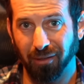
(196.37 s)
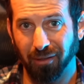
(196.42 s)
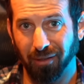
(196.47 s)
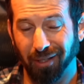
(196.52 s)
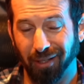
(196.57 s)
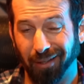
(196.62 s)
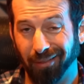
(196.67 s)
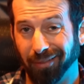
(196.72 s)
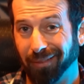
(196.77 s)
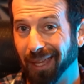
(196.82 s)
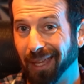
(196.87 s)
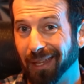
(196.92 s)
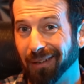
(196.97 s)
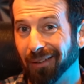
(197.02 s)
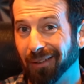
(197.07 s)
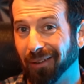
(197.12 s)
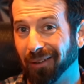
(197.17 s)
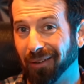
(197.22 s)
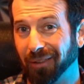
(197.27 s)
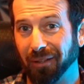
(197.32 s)
And then
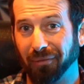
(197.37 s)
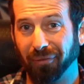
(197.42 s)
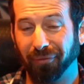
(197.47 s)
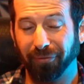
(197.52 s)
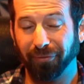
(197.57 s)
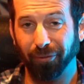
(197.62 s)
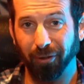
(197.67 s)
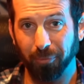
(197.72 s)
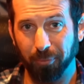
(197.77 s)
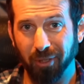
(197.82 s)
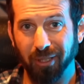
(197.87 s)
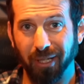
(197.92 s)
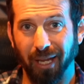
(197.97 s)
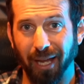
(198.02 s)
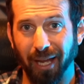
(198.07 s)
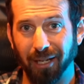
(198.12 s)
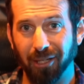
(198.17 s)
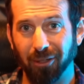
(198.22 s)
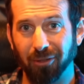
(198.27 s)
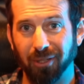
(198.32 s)
on the flip
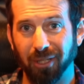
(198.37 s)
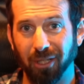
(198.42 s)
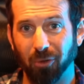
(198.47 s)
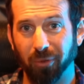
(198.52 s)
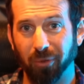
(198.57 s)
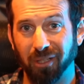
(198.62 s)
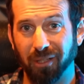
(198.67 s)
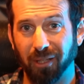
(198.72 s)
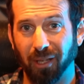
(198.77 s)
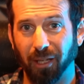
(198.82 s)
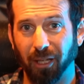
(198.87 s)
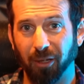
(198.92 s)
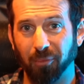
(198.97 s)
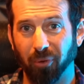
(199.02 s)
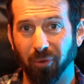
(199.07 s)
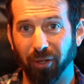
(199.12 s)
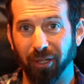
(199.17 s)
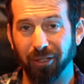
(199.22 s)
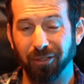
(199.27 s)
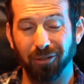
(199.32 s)
side, you see what's taking
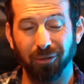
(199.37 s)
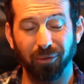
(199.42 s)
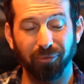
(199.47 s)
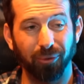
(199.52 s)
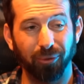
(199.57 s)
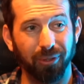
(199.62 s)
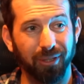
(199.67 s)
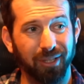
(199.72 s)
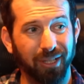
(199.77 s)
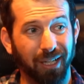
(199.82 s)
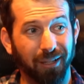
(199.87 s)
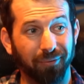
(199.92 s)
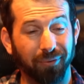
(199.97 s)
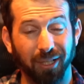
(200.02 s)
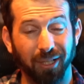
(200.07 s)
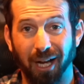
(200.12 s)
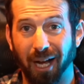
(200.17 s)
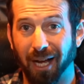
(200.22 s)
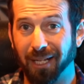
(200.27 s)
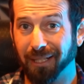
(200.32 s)
place over inside of
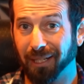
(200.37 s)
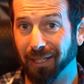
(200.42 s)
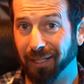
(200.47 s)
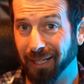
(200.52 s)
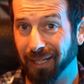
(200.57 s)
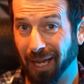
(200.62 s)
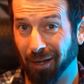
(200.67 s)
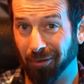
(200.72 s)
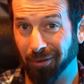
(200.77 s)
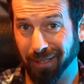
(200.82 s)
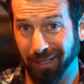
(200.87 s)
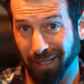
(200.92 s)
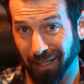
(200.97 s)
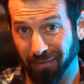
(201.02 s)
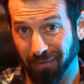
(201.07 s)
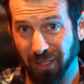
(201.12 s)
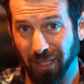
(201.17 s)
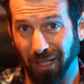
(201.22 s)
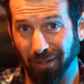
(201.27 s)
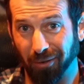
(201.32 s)
Gaza, now inside of
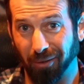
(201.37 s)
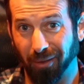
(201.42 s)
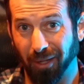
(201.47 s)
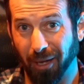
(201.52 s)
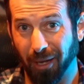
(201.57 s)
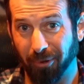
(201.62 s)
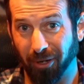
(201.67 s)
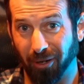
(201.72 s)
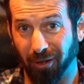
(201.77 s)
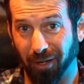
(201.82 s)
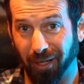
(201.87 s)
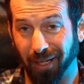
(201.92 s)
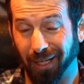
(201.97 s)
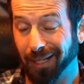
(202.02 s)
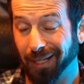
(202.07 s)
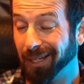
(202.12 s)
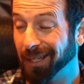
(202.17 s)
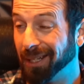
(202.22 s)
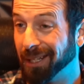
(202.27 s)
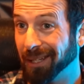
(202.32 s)
southern Lebanon and
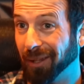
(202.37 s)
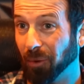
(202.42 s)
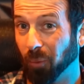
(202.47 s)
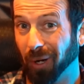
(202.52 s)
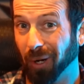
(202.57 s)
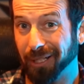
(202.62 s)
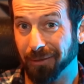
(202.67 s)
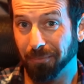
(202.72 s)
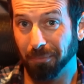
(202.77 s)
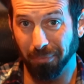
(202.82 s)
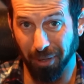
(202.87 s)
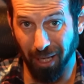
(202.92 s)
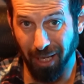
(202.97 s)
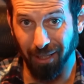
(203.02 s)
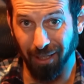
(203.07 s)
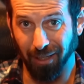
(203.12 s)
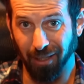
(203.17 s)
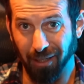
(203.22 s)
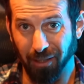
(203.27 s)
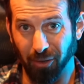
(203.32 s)
in the West
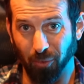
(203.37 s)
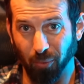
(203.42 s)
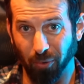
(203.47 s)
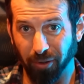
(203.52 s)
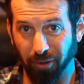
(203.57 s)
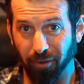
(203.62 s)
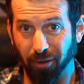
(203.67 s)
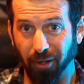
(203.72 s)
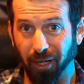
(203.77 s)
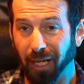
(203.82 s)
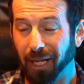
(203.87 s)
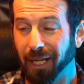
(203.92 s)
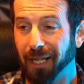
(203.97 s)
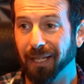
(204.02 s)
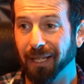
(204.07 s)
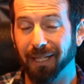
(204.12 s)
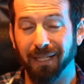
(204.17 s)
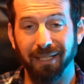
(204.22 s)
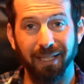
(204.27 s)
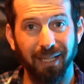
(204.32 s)
Bank. And you wonder,
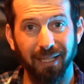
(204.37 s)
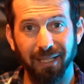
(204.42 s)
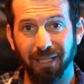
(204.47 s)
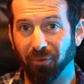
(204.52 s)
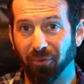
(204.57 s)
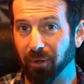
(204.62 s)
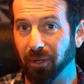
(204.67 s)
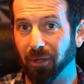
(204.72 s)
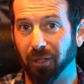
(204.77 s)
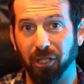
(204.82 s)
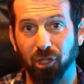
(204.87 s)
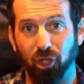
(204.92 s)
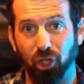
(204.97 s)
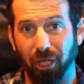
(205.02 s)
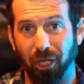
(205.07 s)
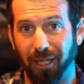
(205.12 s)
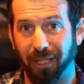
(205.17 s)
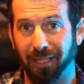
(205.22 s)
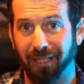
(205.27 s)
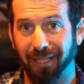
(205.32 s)
is Israel a
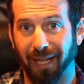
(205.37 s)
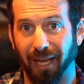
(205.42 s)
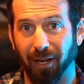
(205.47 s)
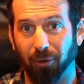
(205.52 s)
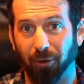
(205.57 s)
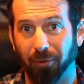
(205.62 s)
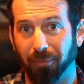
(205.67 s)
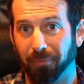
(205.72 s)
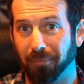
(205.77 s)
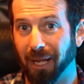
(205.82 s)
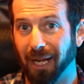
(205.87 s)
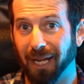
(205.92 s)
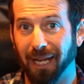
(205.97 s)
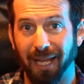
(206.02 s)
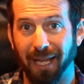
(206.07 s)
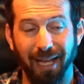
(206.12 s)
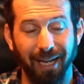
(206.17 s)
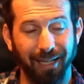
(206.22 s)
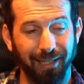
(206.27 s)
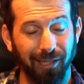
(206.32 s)
genocidal
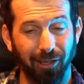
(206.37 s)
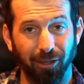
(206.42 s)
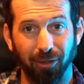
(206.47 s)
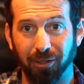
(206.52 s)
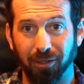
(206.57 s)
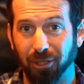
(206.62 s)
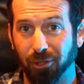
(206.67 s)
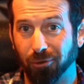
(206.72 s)
maniac terrorist